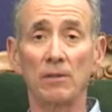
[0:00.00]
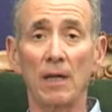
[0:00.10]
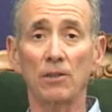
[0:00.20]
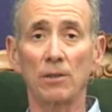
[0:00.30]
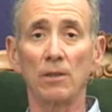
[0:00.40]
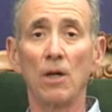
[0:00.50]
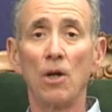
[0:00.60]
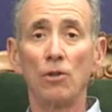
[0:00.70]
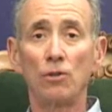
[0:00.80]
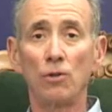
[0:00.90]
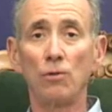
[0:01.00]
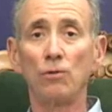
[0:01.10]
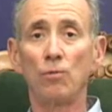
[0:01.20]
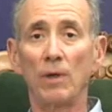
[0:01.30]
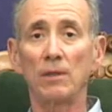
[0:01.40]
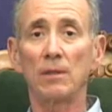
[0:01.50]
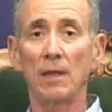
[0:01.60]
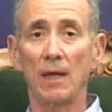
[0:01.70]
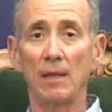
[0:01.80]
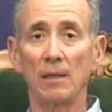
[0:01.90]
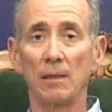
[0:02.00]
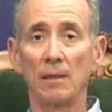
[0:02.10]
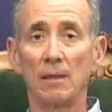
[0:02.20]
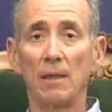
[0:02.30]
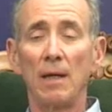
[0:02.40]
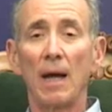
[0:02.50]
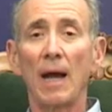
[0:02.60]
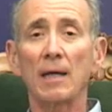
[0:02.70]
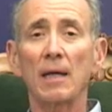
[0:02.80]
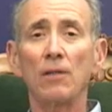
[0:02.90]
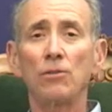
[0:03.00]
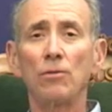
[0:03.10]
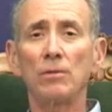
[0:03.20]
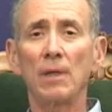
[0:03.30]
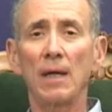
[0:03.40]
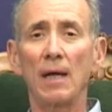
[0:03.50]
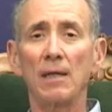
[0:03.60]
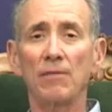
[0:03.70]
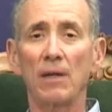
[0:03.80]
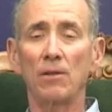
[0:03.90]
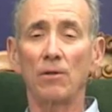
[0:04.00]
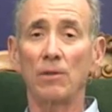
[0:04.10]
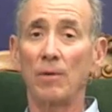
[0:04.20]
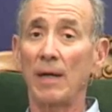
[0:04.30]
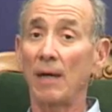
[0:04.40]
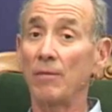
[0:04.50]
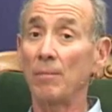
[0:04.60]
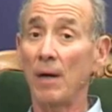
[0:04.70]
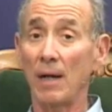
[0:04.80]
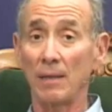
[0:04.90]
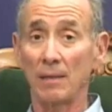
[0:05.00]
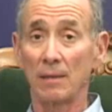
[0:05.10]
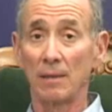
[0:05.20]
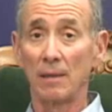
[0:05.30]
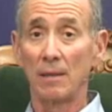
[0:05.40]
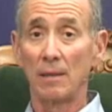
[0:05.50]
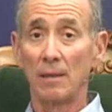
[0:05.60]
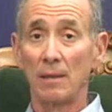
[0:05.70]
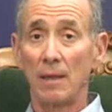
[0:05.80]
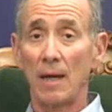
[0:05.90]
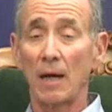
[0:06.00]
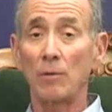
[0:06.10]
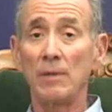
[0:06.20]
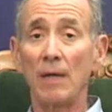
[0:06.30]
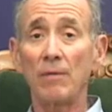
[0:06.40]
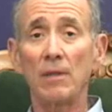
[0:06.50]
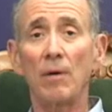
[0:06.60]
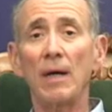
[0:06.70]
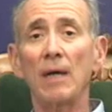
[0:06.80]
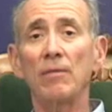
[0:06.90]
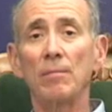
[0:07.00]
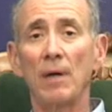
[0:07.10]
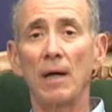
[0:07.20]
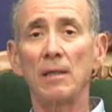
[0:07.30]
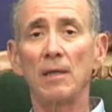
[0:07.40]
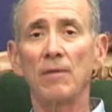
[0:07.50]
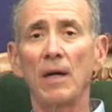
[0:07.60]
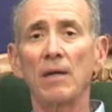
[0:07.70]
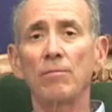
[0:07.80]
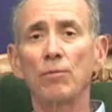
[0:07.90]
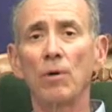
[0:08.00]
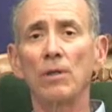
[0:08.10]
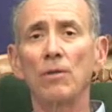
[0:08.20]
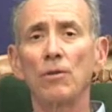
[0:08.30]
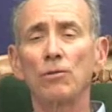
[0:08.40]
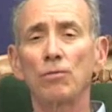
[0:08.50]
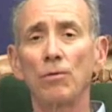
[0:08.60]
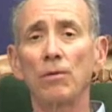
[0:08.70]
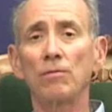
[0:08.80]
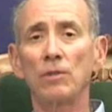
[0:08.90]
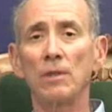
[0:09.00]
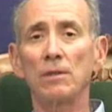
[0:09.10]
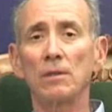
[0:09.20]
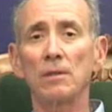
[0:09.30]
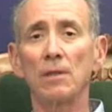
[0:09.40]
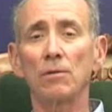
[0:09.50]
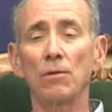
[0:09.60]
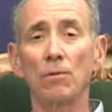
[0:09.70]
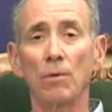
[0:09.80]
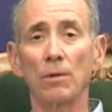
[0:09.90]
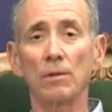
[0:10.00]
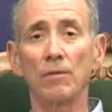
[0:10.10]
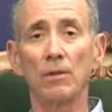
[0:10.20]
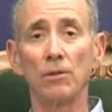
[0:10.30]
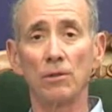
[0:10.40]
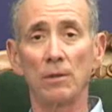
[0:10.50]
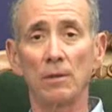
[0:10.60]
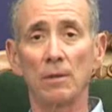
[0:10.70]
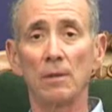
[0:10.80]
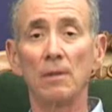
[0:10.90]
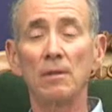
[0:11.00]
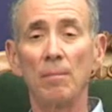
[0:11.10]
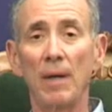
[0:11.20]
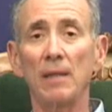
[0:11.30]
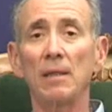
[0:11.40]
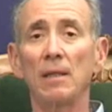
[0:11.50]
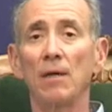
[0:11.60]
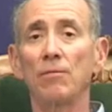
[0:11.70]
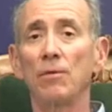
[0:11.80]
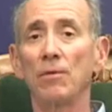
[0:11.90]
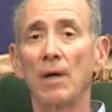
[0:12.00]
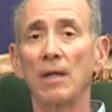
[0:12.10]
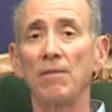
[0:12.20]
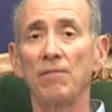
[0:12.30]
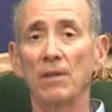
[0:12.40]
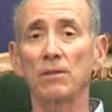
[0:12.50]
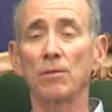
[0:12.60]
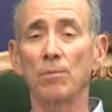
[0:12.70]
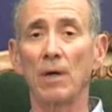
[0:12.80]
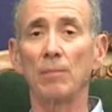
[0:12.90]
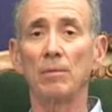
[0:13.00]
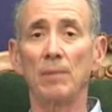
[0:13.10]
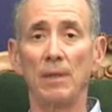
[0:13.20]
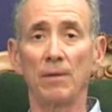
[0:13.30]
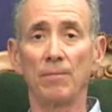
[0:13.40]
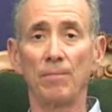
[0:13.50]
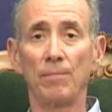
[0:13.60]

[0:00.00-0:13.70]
section, choose once again. How can I choose again if I don't know I have a mind? And I will never know I have a mind if I have brought the truth of Jesus into the world of illusion, demanding, therefore, that he fix the problem here.